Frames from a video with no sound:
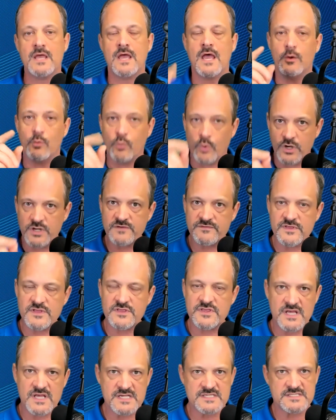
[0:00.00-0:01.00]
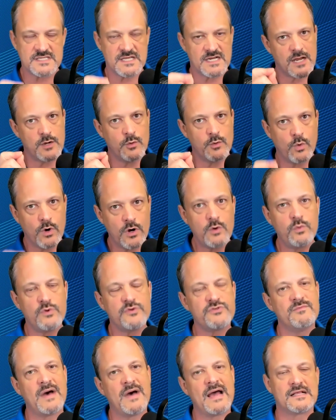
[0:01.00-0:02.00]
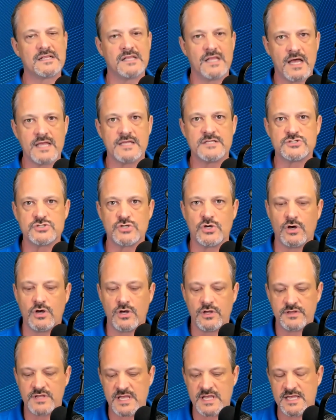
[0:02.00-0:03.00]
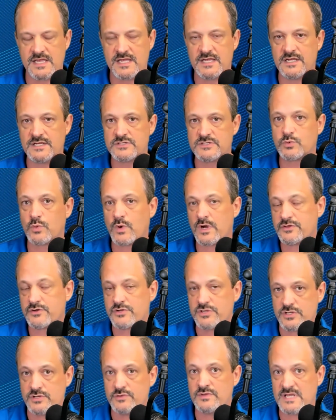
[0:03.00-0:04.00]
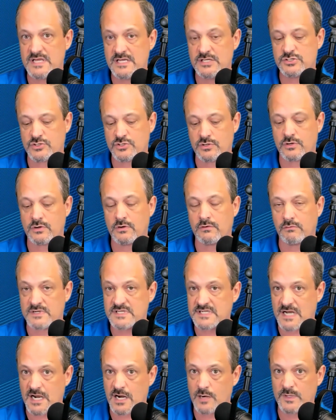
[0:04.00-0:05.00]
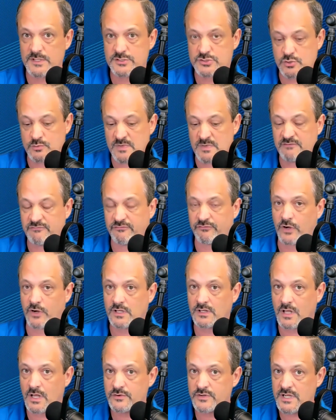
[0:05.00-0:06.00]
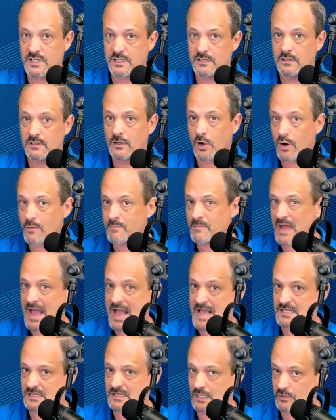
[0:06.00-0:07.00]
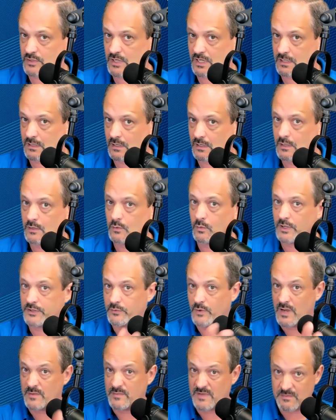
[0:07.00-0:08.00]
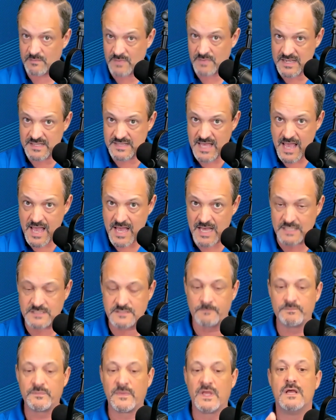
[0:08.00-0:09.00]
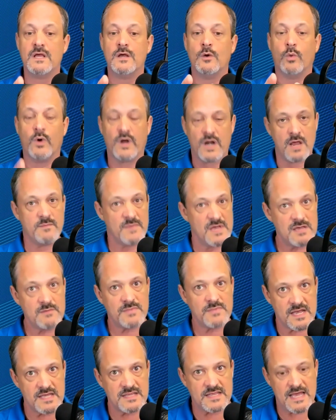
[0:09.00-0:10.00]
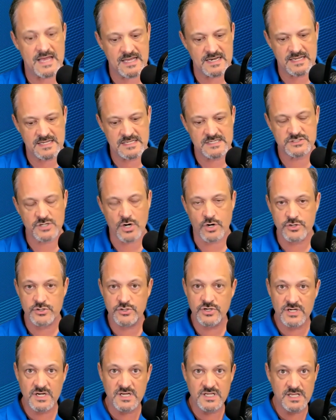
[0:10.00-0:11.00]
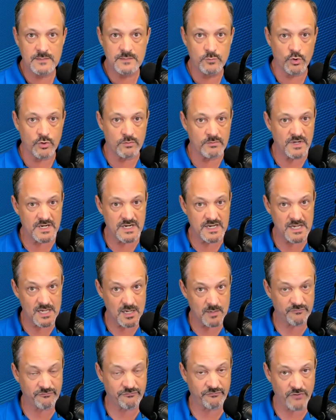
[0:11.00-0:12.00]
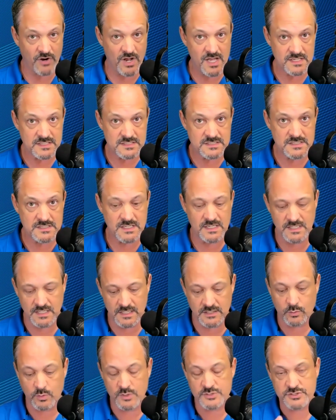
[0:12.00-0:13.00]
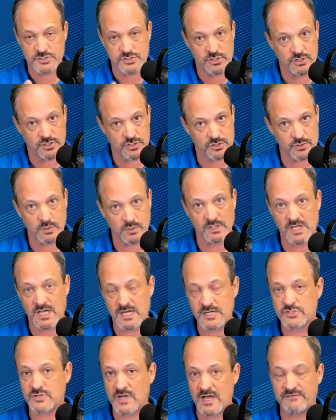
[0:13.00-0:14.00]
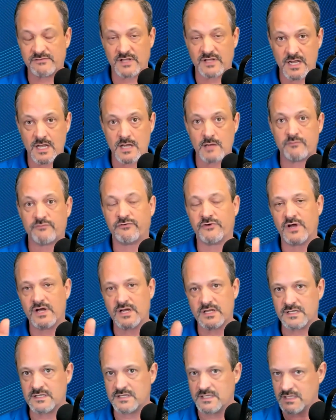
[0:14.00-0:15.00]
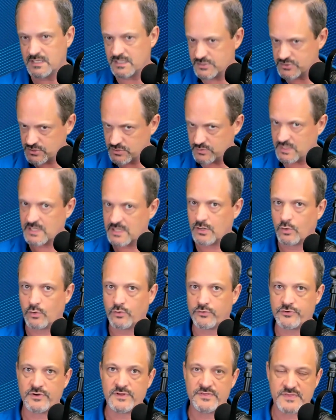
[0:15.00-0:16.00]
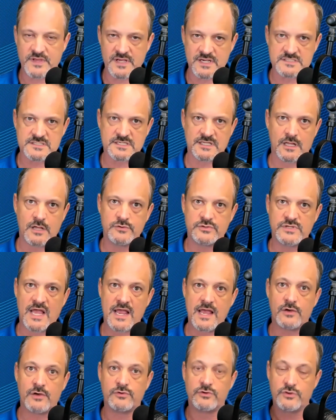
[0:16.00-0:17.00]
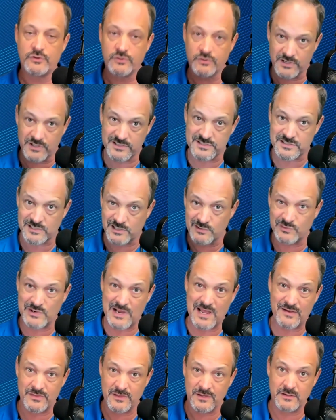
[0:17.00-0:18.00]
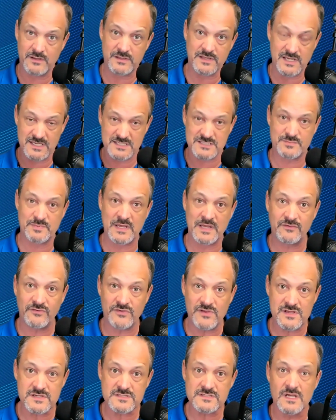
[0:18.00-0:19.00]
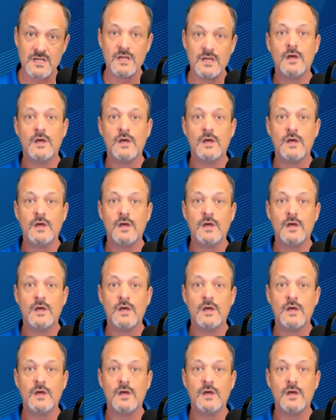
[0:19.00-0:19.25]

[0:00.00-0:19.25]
And one of the things that I work with my clients on is whether you need your retirement to be front-loaded or back-loaded. What do I mean by that? What I mean by that is, are you going to need more money up front? In other words, are you going to do a lot of traveling up front, and then as you get older and things slow down, you're going to slow down the expenses?